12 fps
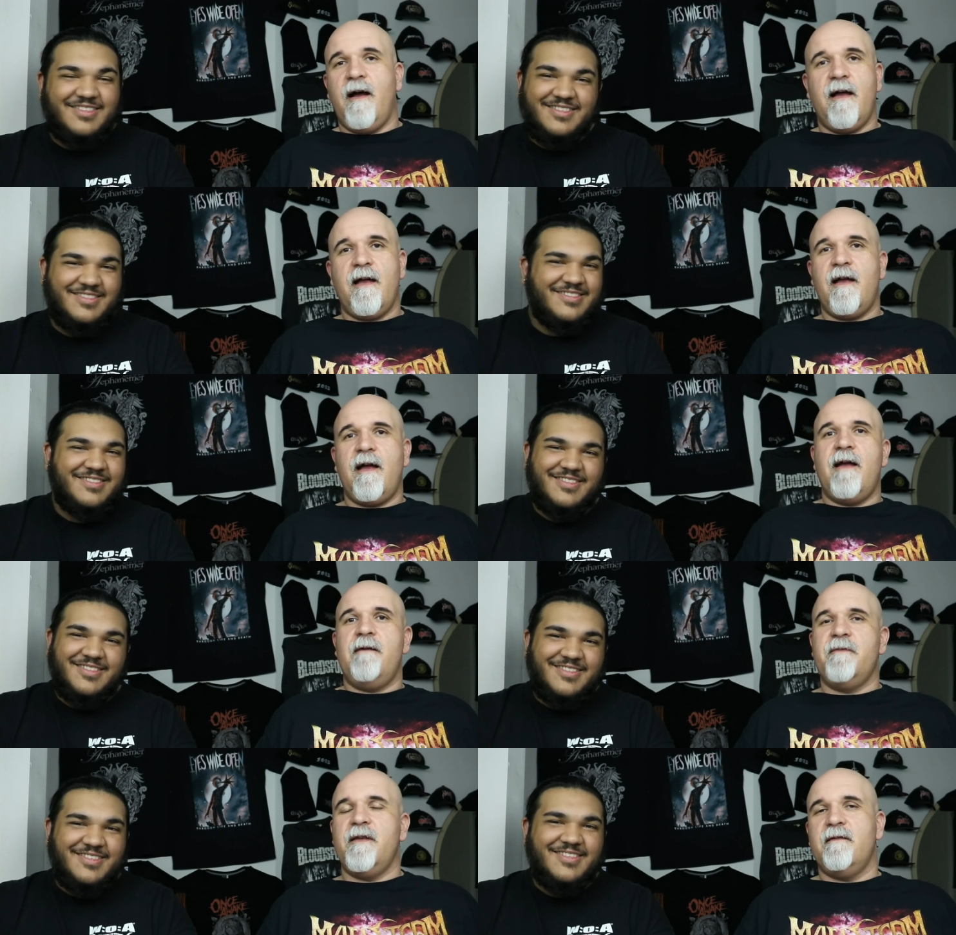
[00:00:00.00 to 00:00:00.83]

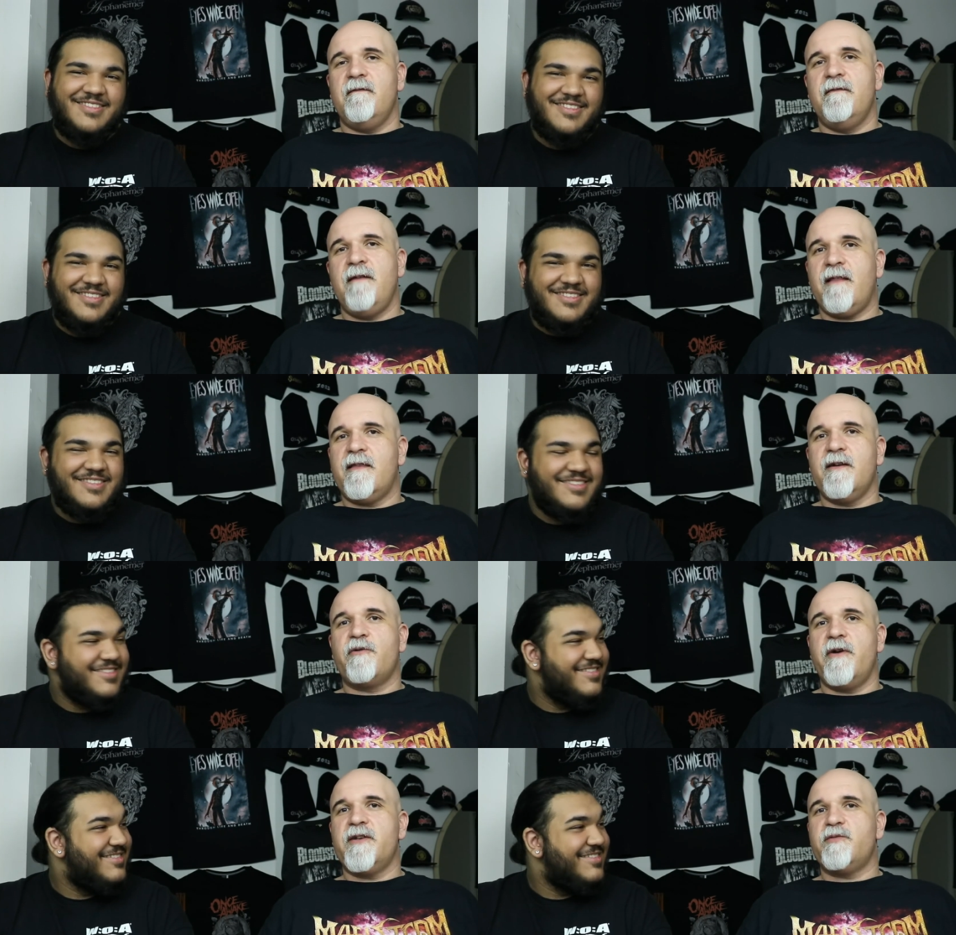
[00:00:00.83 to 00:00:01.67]
Speaker 1: I, I mean, not
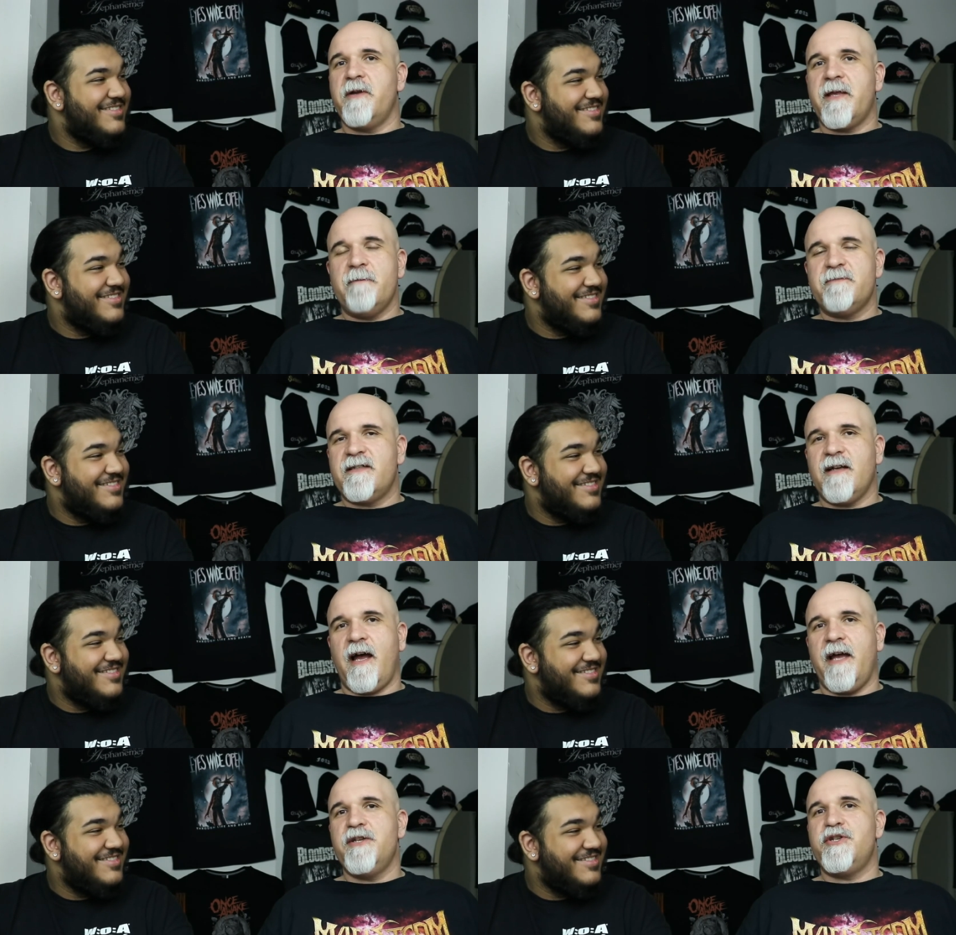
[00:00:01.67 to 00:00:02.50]
the greatest when it comes
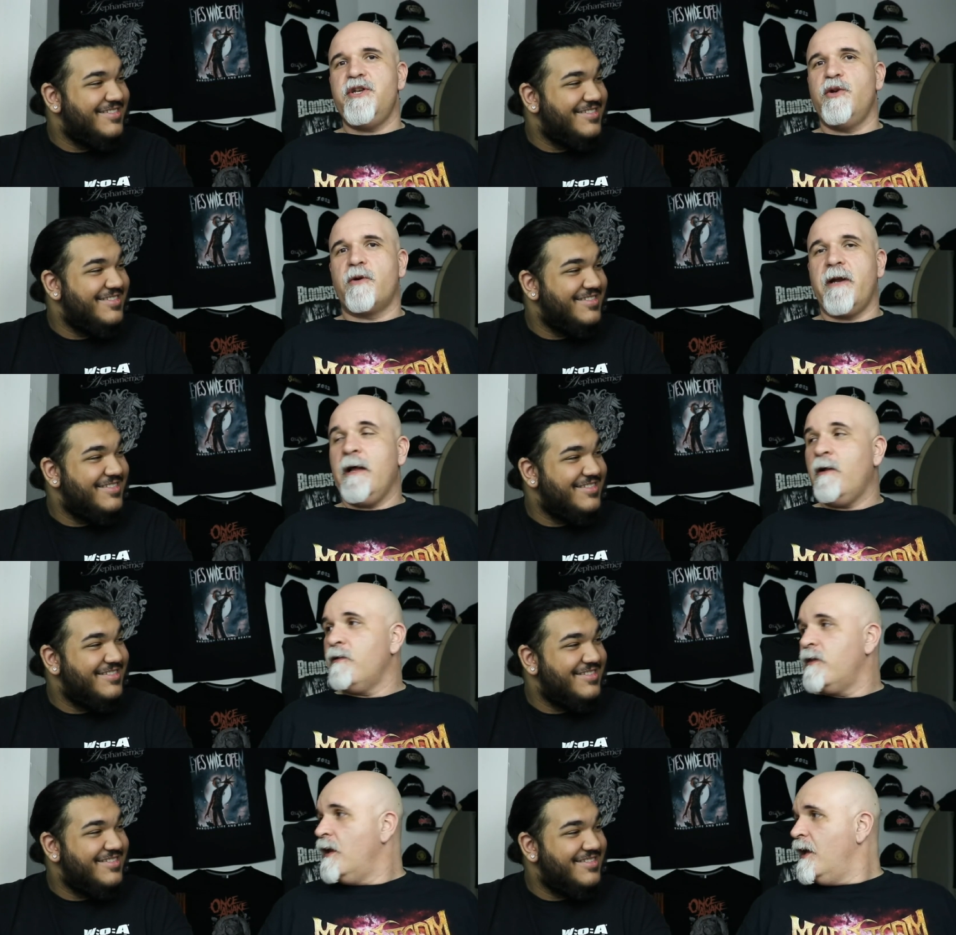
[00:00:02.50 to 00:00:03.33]
to hygiene or
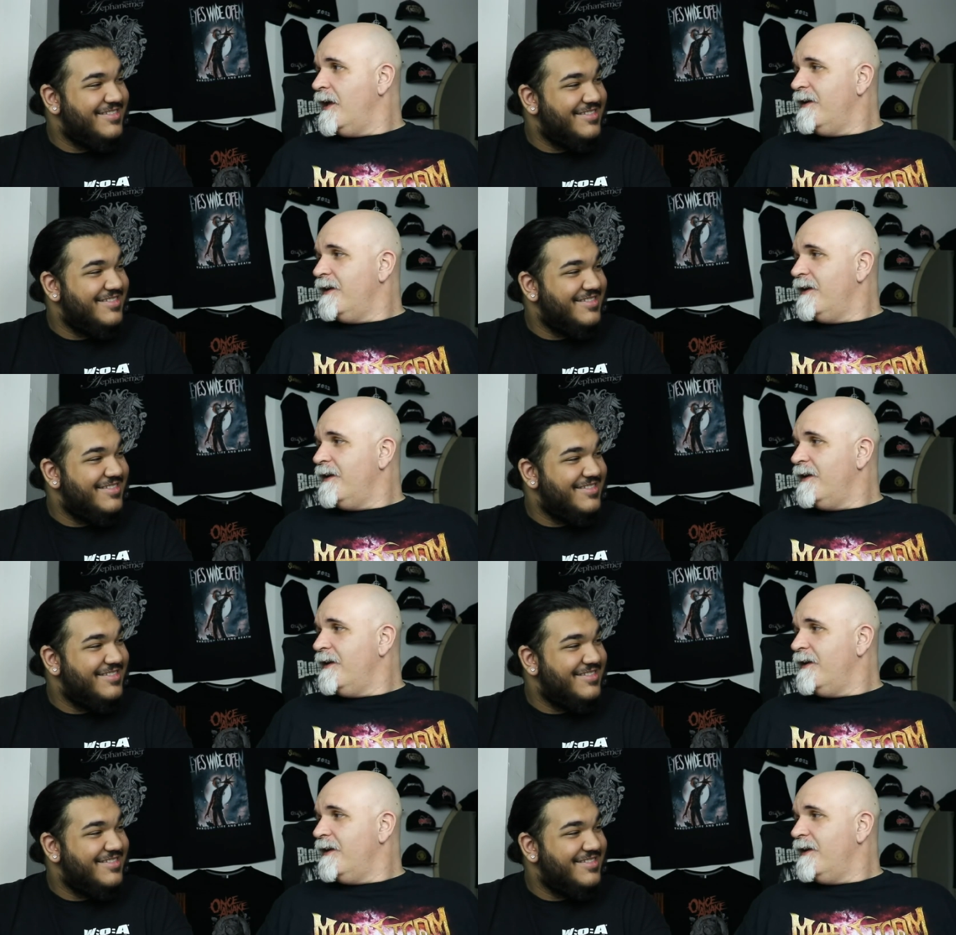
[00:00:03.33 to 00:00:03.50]
health.